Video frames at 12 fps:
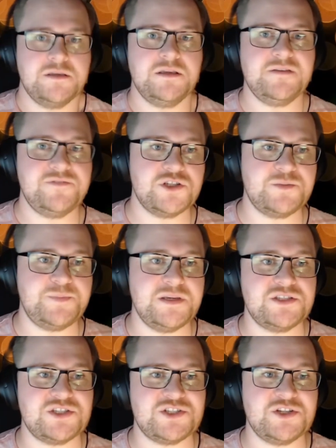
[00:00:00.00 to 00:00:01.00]
You've just
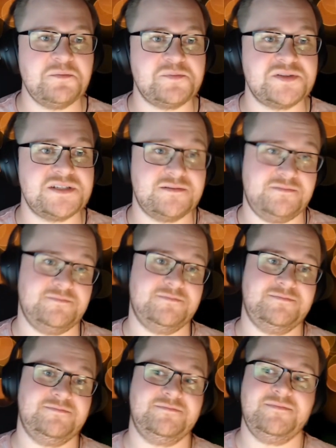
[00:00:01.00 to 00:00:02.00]
been stumped.
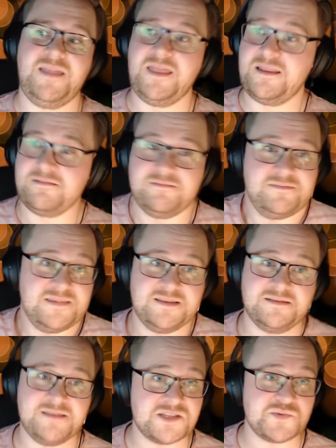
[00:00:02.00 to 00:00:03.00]

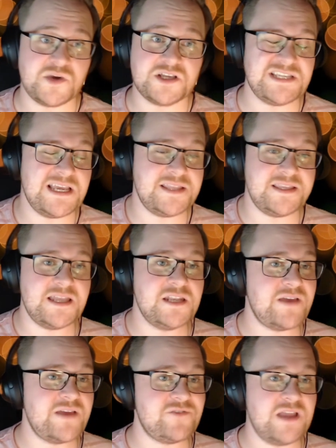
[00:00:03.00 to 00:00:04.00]
That's what I say at the end
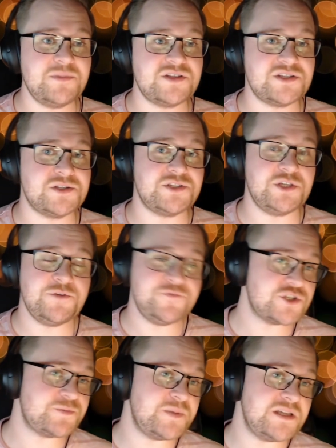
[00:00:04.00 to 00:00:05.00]
of every episode. You've
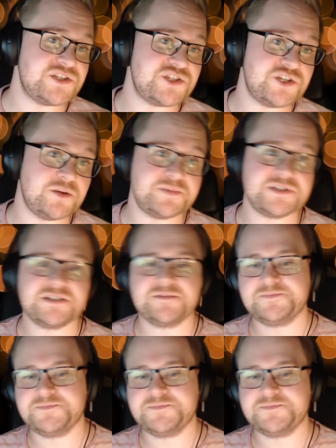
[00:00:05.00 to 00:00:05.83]
just been stumped.